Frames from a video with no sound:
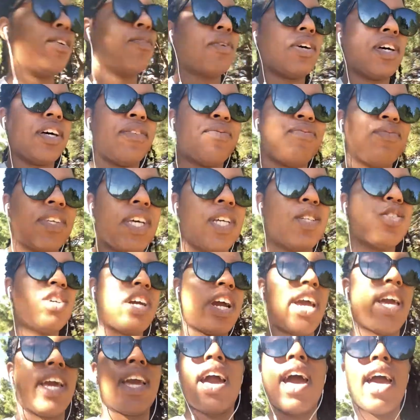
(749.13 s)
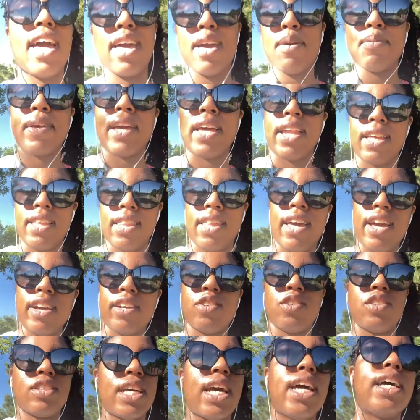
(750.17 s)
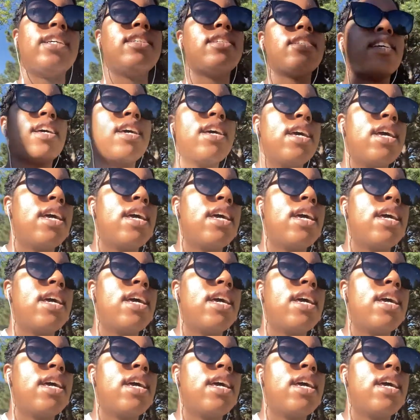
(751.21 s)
Well, not trying, I am getting the exercise,